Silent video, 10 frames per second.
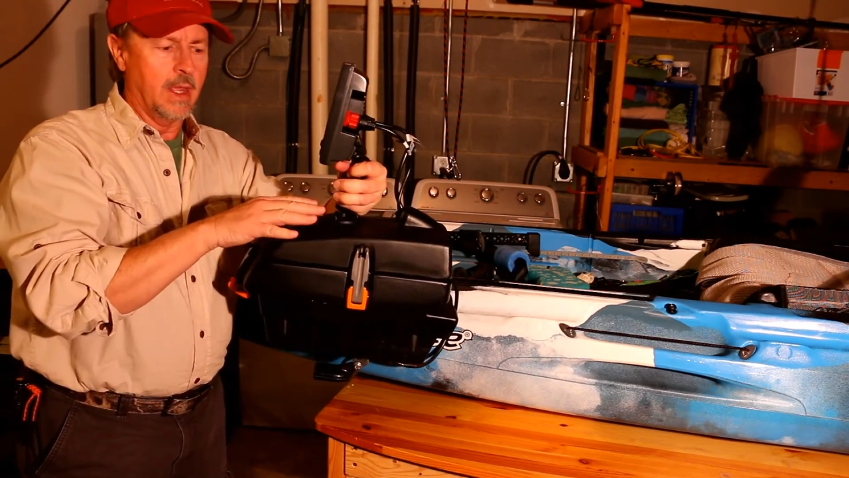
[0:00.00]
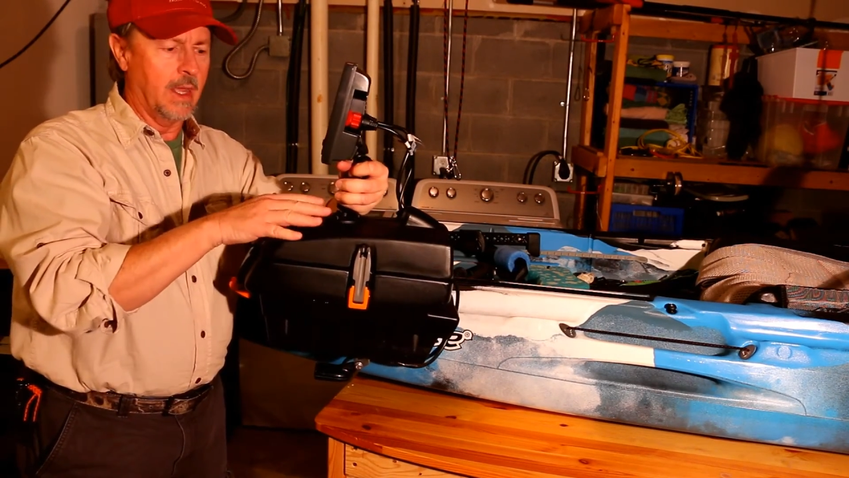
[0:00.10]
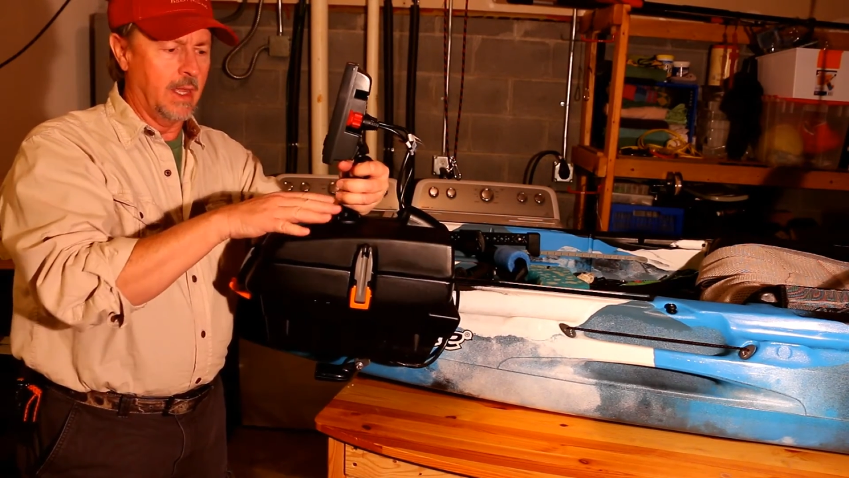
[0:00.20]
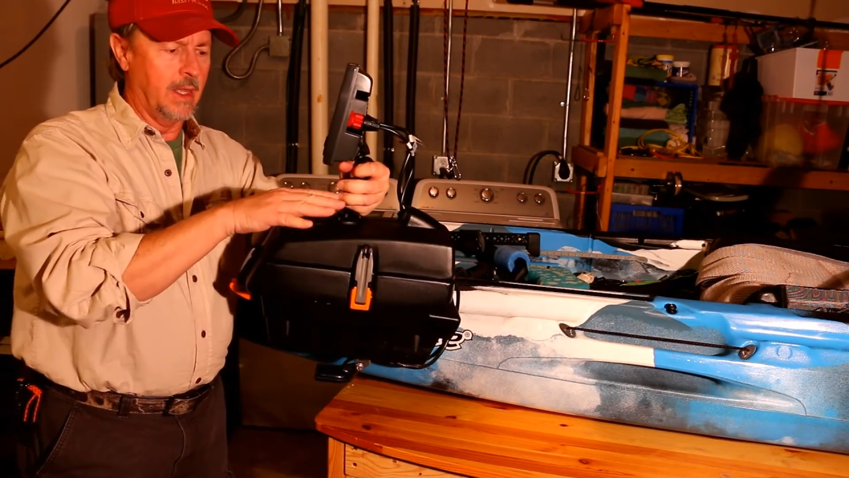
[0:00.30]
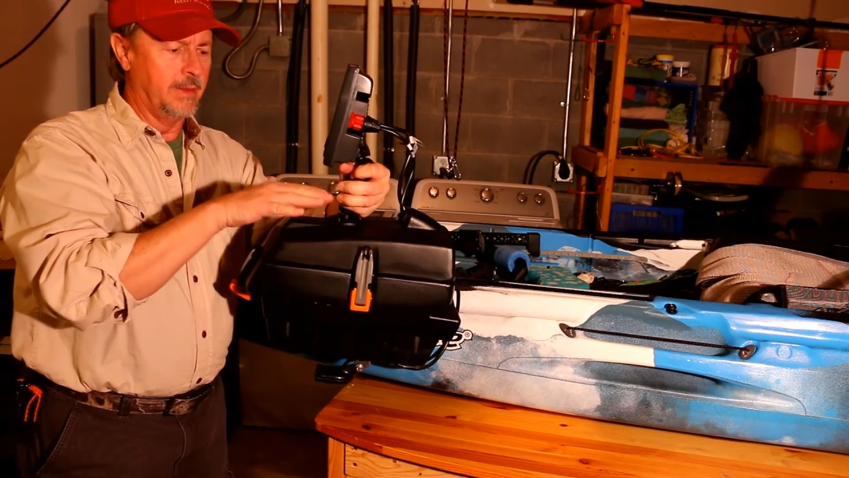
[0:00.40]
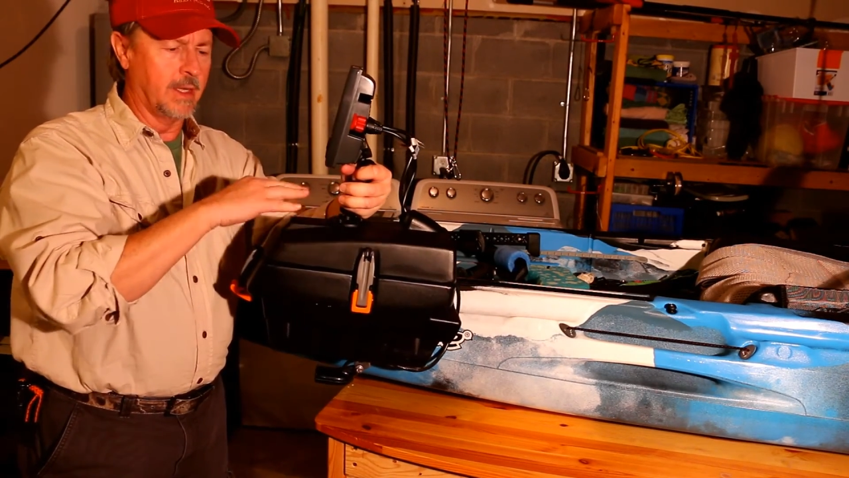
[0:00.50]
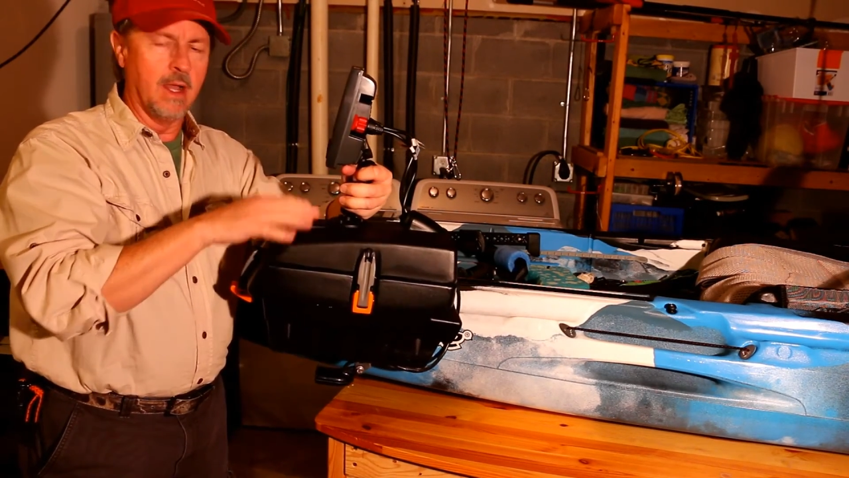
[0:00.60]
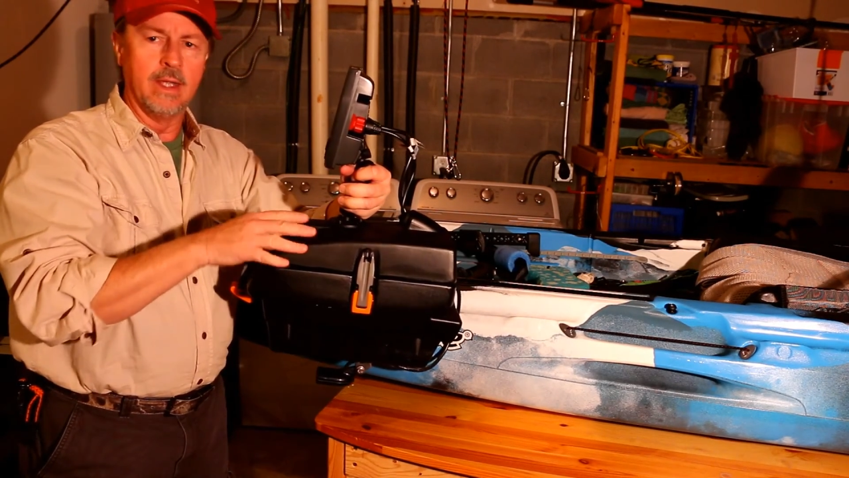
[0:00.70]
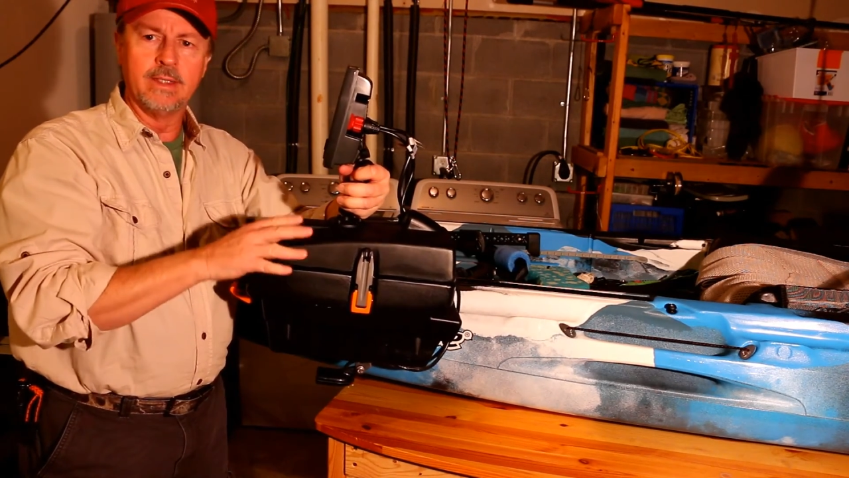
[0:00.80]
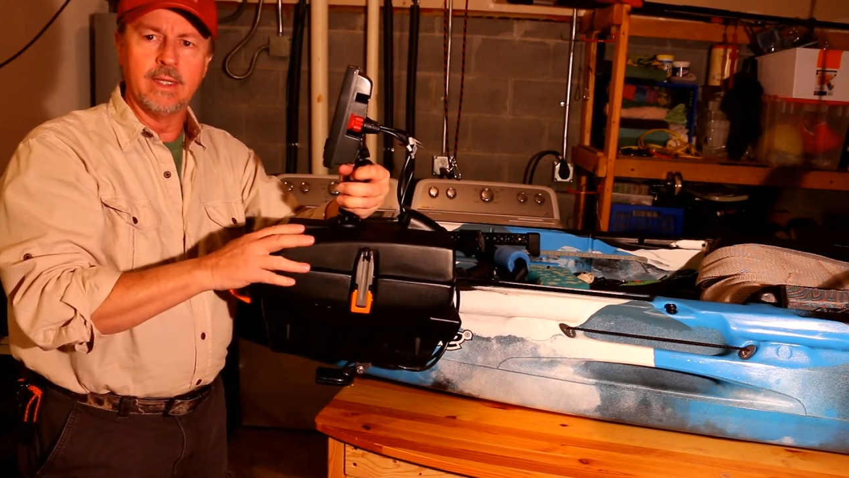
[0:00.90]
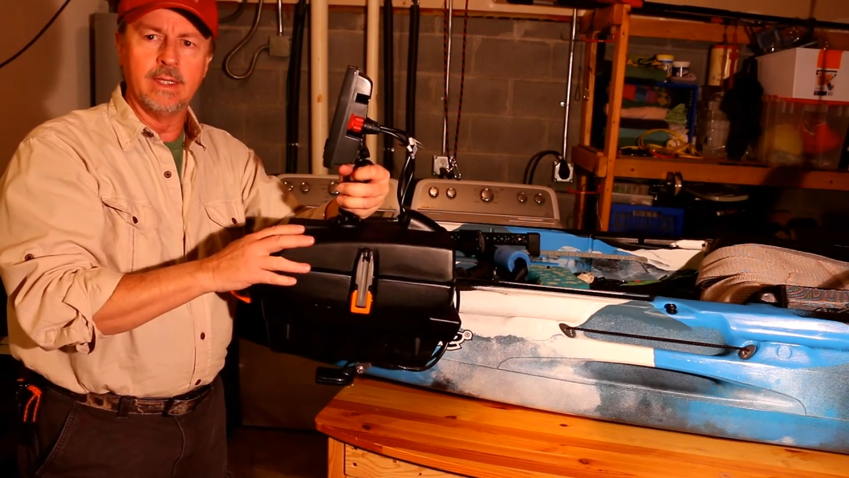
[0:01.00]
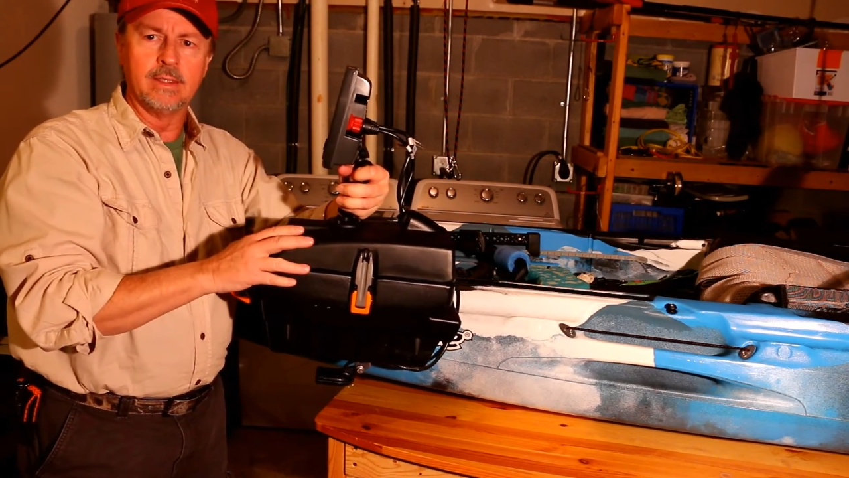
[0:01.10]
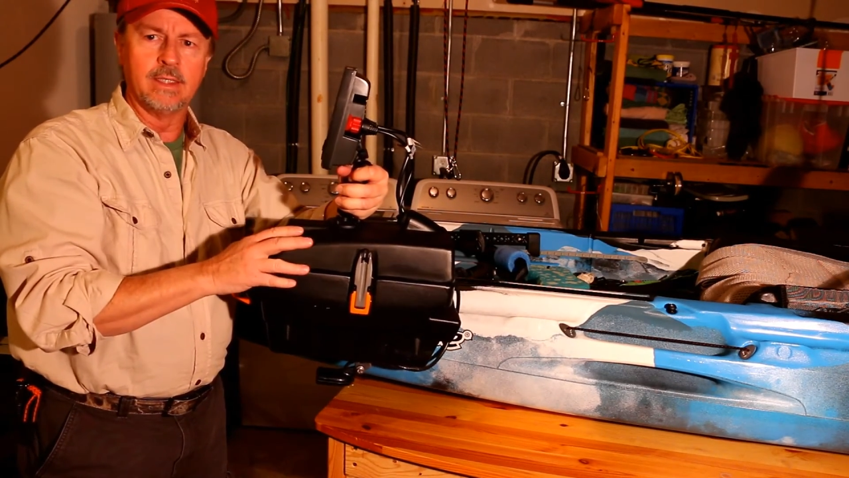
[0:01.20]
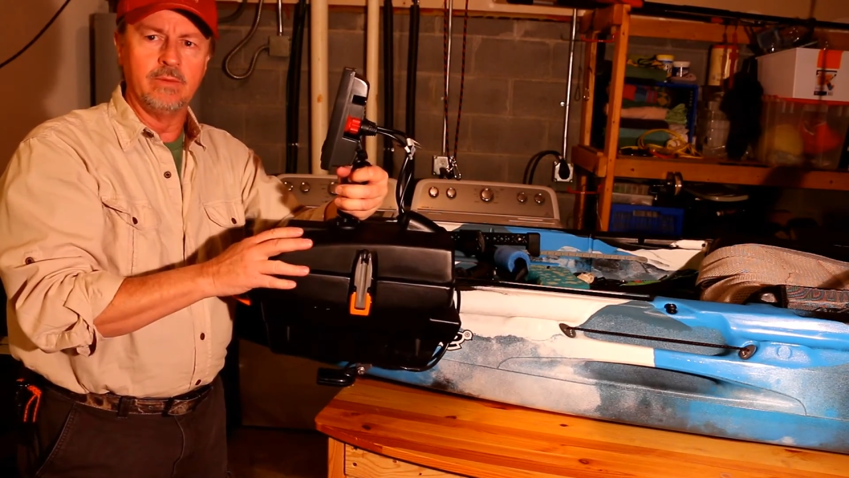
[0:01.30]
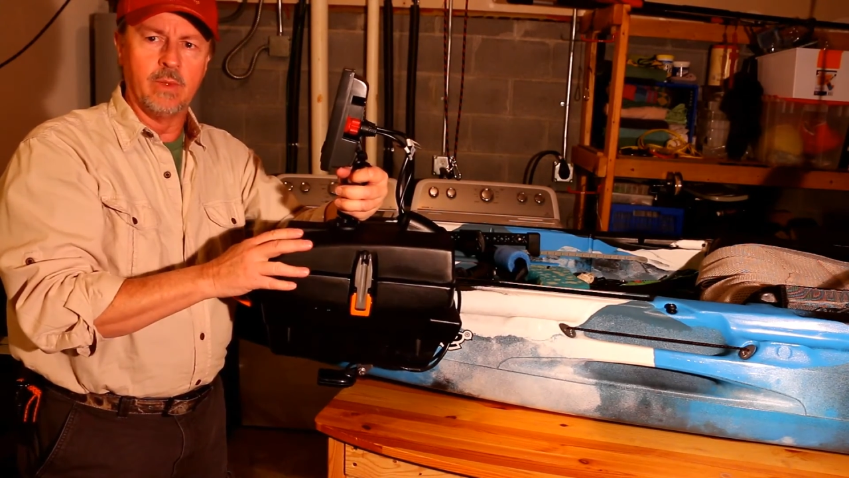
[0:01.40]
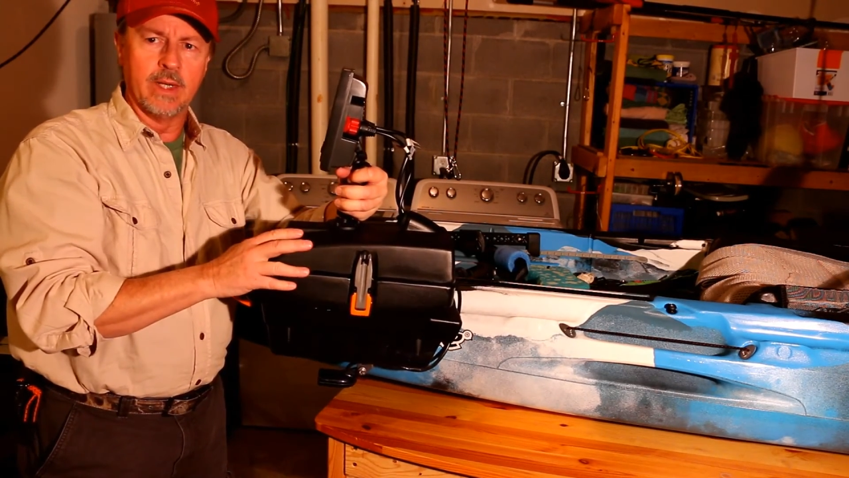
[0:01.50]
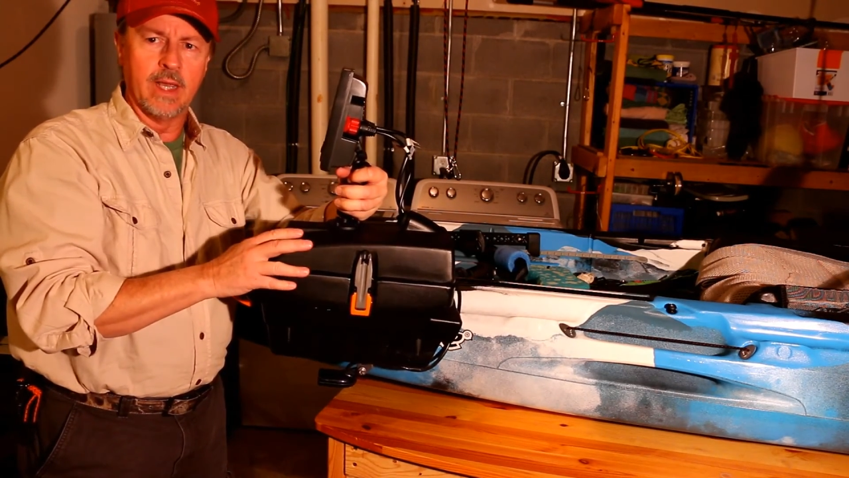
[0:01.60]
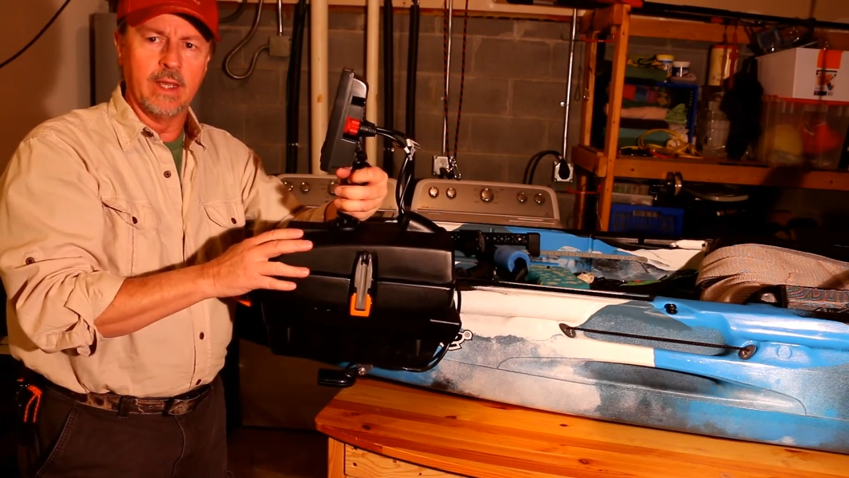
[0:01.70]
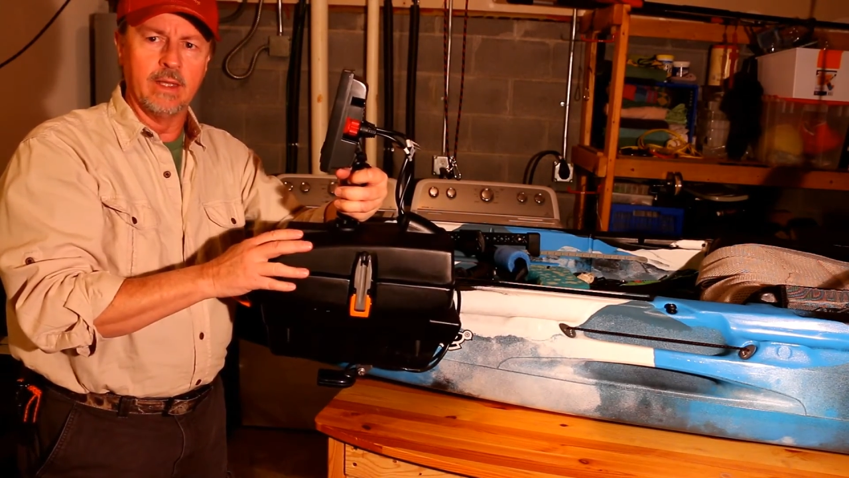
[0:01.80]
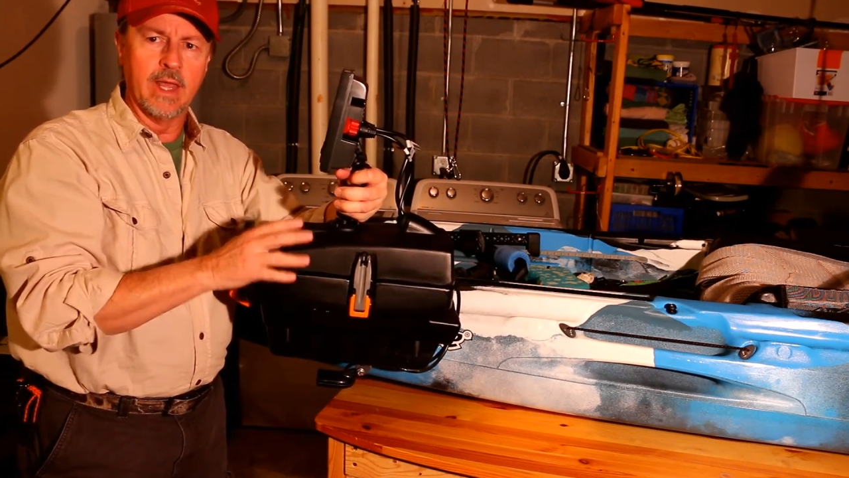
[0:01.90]
the contents and what
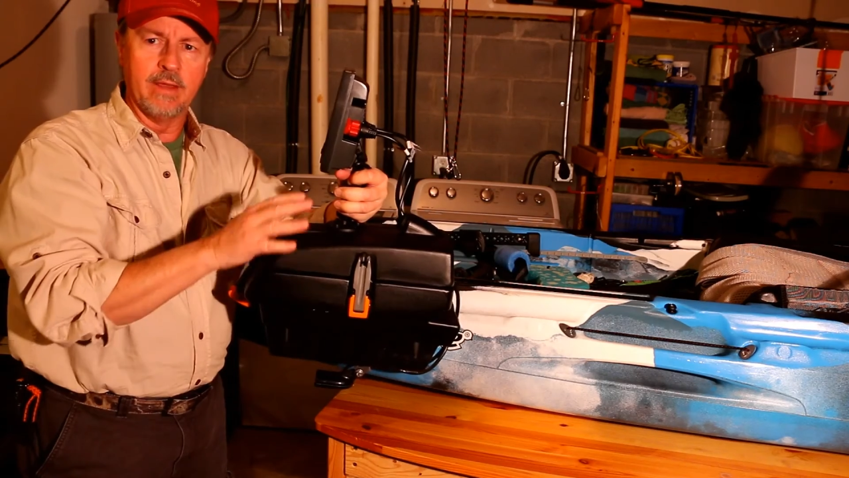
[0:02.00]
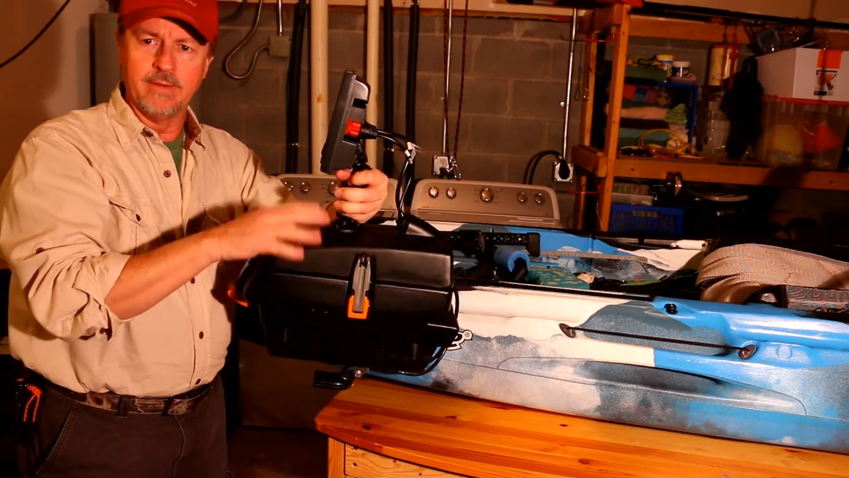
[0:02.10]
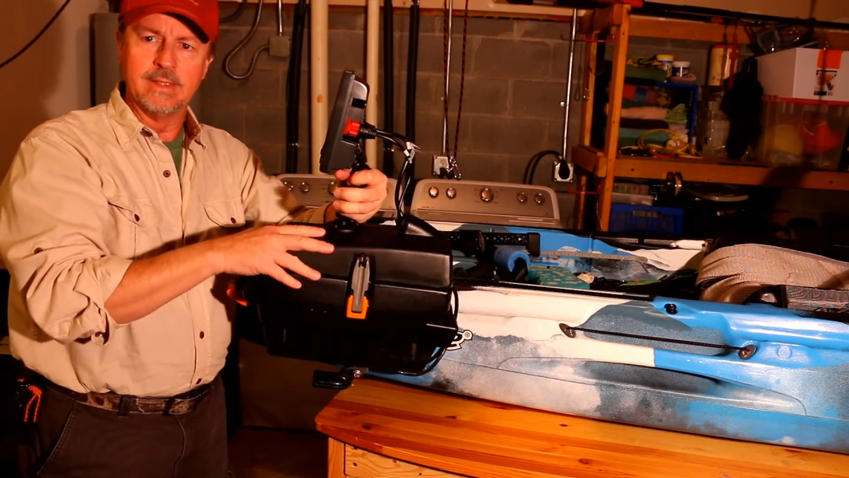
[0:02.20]
I have